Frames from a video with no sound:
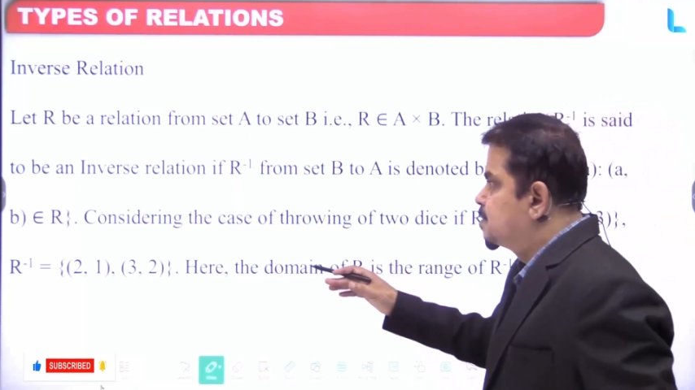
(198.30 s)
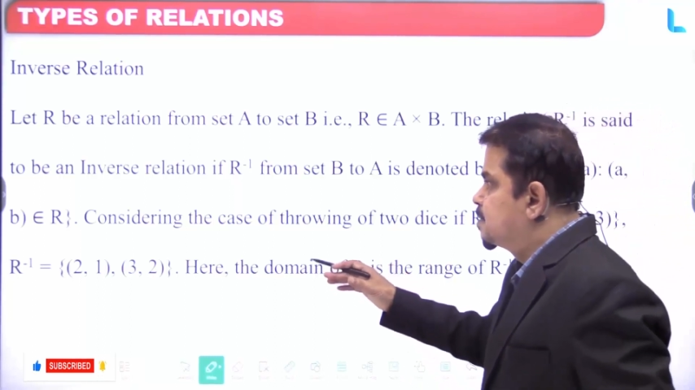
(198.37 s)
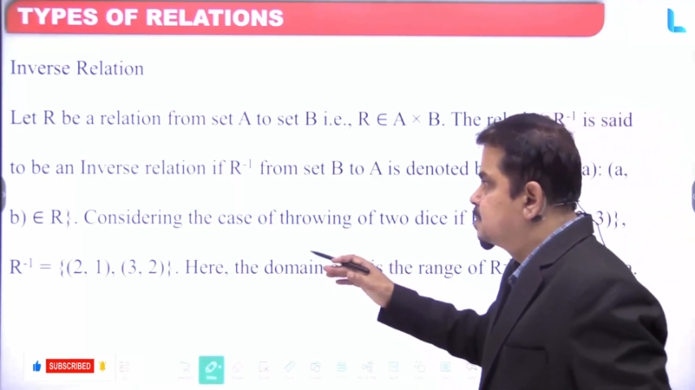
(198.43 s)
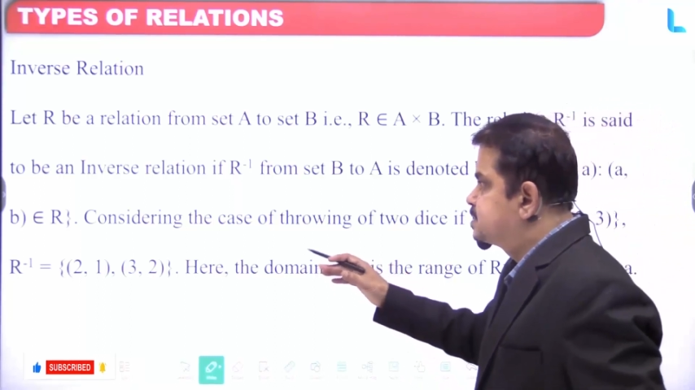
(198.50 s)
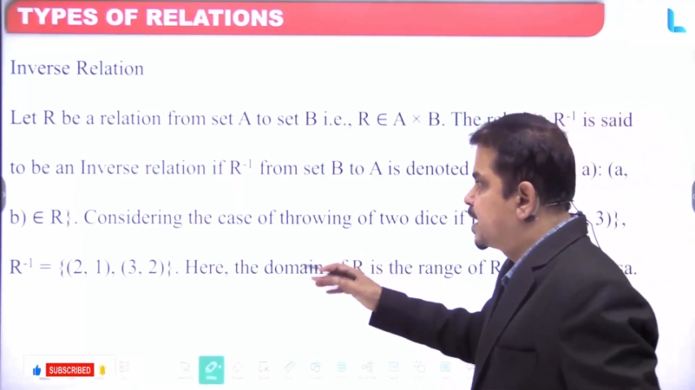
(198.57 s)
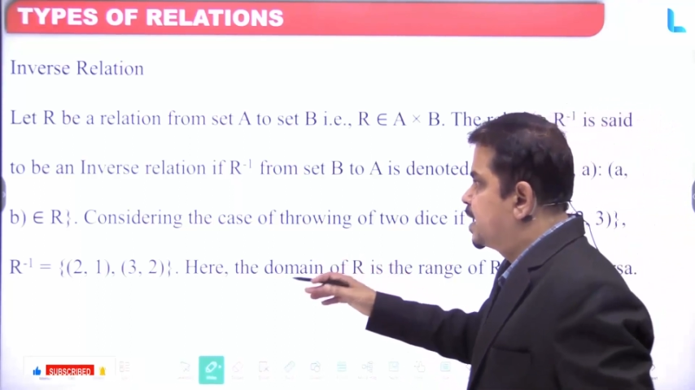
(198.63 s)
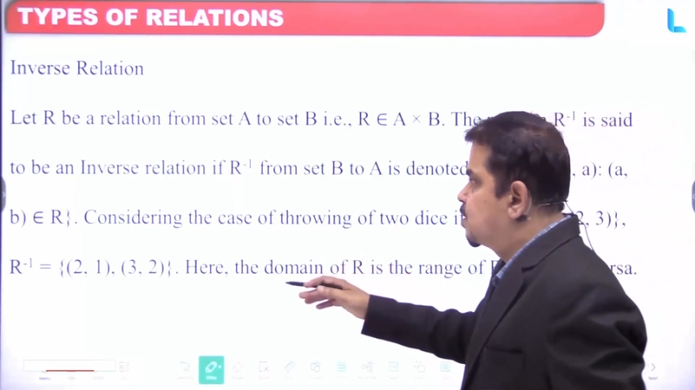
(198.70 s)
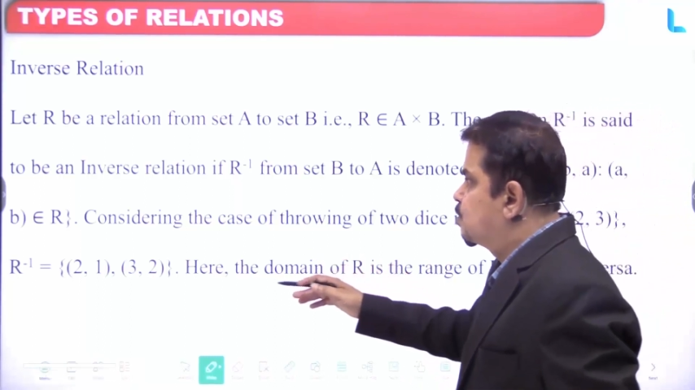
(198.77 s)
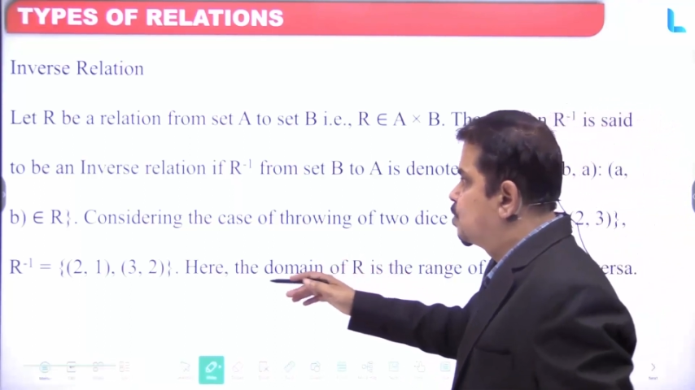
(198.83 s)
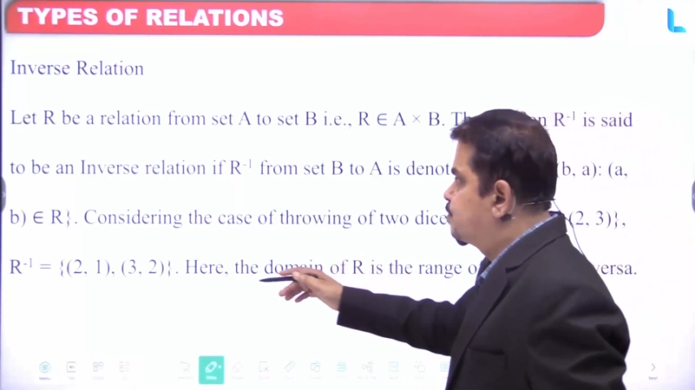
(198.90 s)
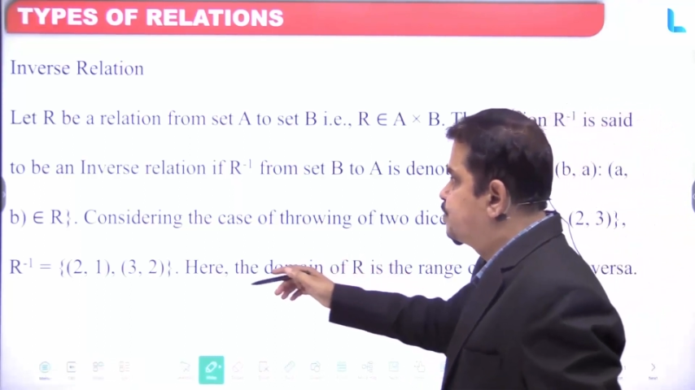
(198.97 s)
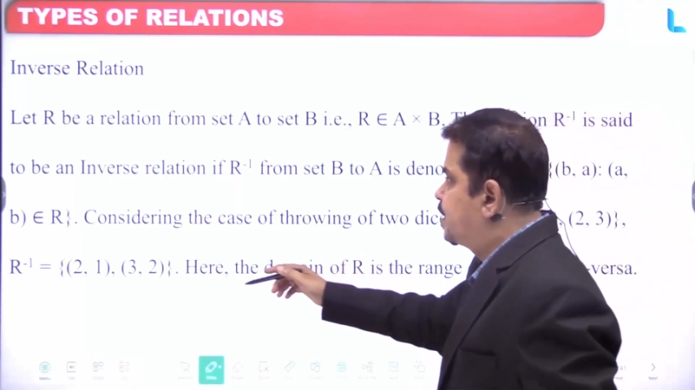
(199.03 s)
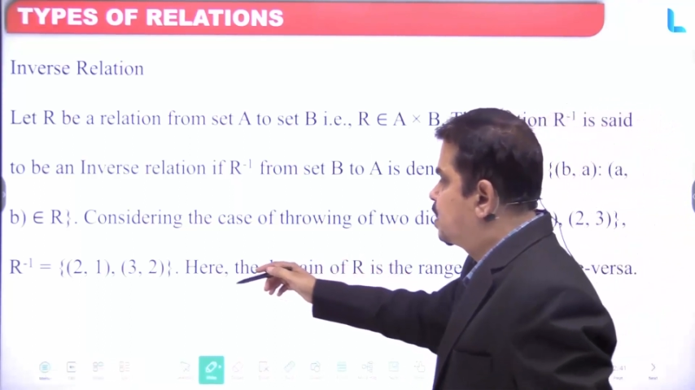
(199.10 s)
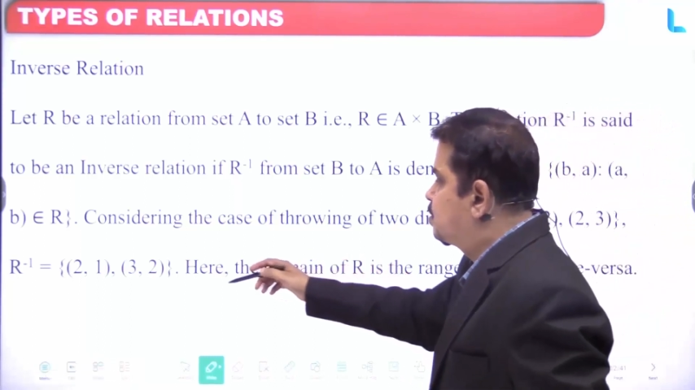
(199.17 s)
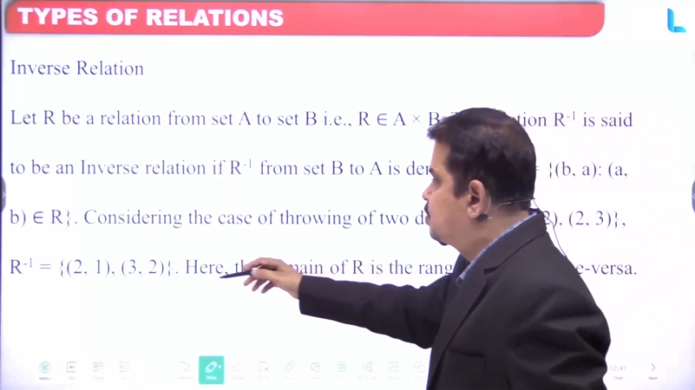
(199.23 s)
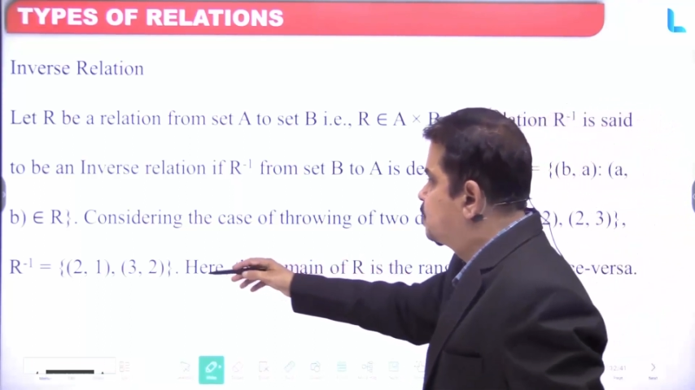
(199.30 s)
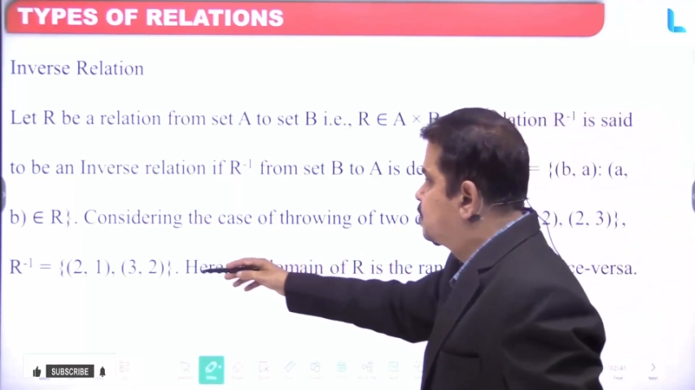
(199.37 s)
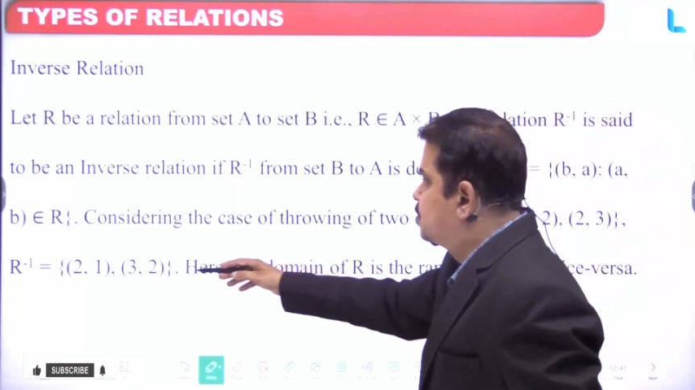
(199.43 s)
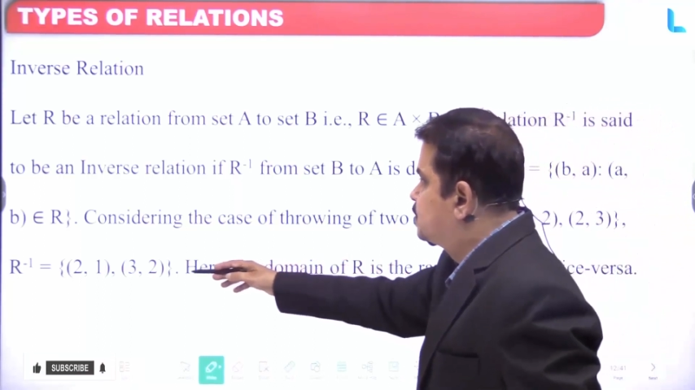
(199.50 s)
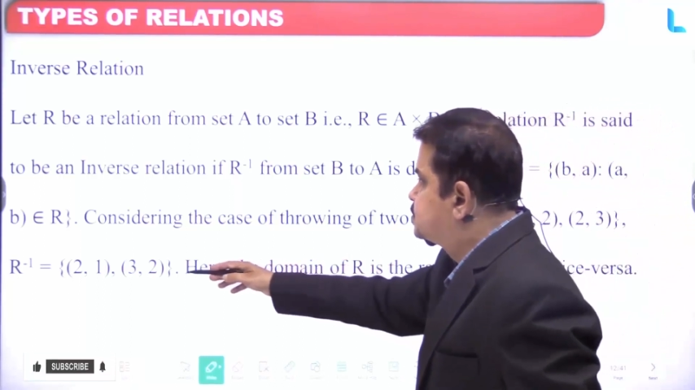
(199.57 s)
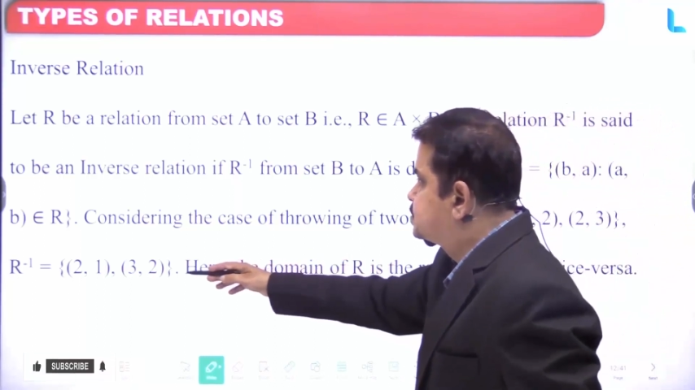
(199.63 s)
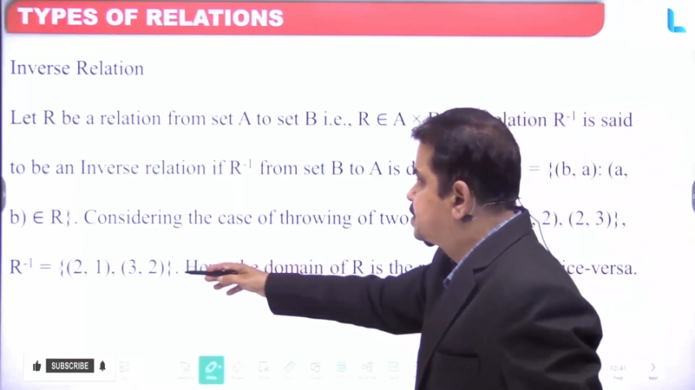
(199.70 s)
So I hope now,
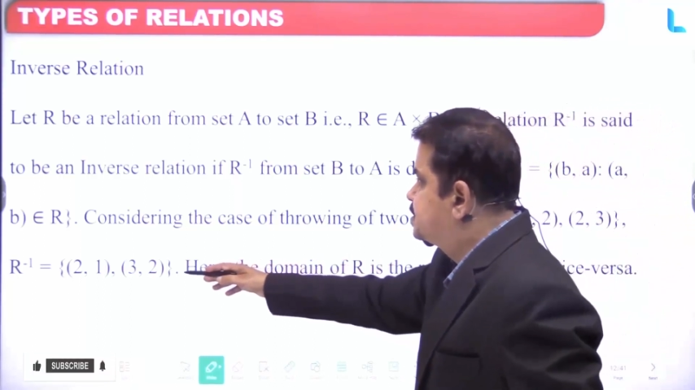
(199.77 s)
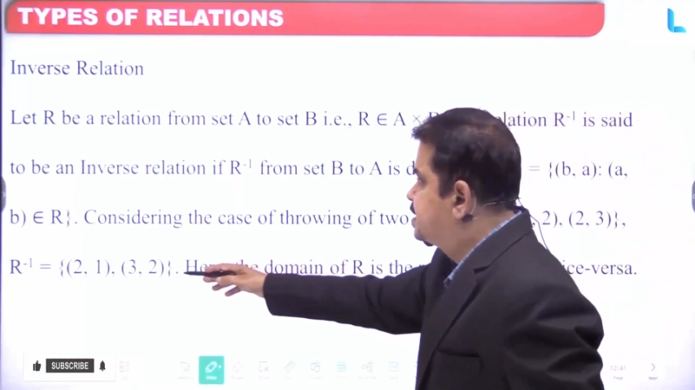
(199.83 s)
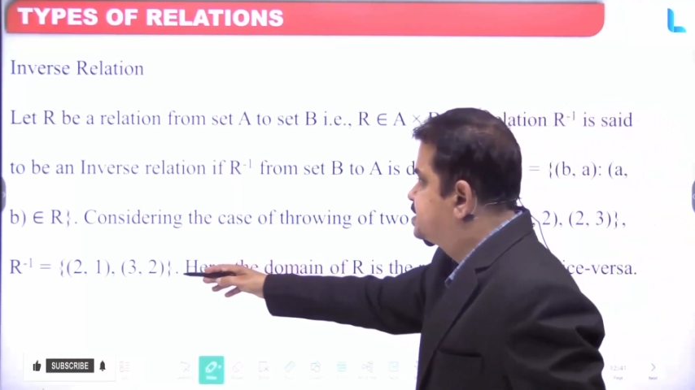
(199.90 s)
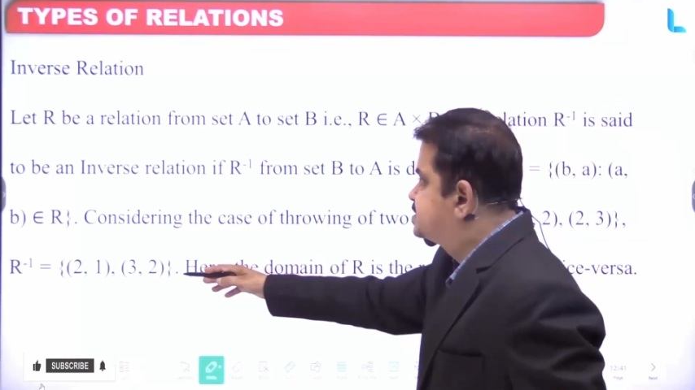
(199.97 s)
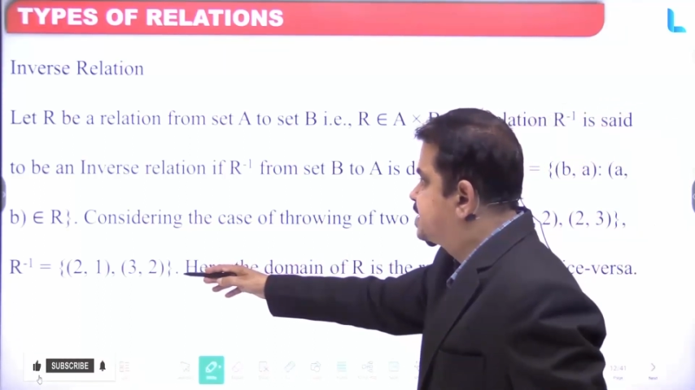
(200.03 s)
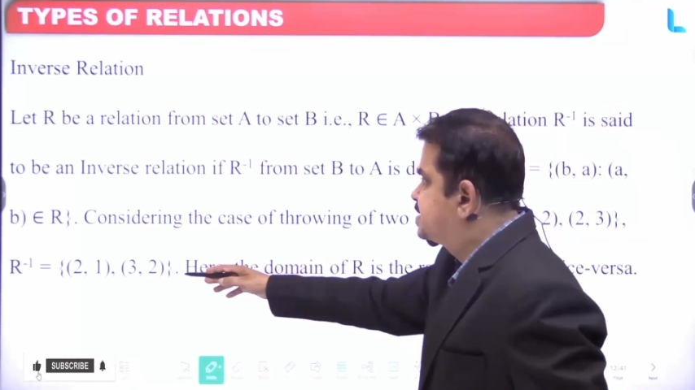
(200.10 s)
so this